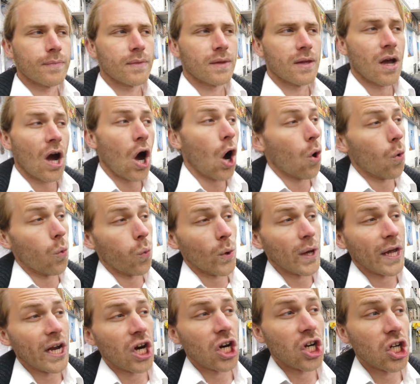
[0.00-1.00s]
Oh, we
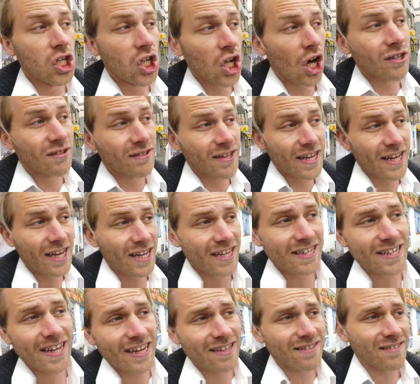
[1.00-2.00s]
are not taking the
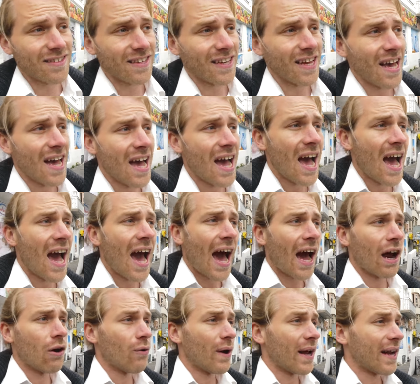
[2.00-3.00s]
subway again.
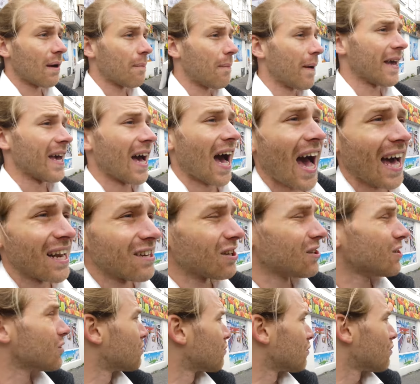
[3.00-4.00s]
I'd rather pay 100
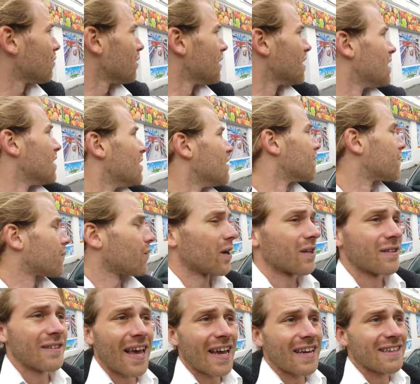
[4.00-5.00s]
euro for a
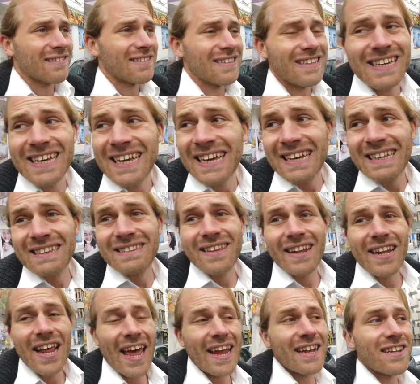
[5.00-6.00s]
taxi
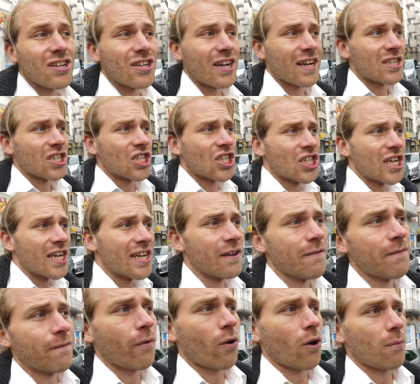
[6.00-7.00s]
than enter that shitty
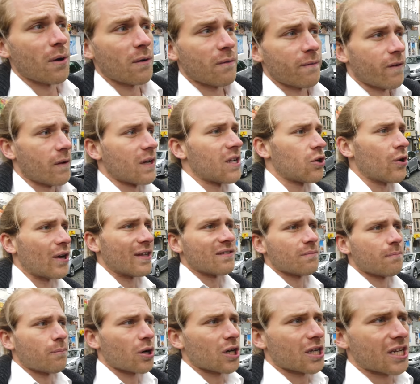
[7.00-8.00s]
form of
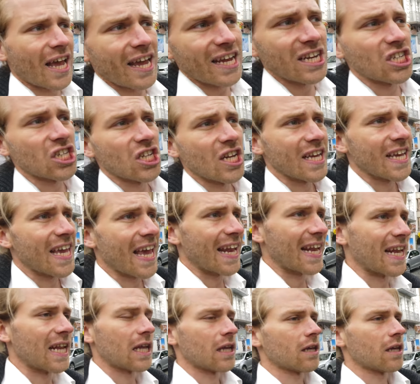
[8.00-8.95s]
transportation again.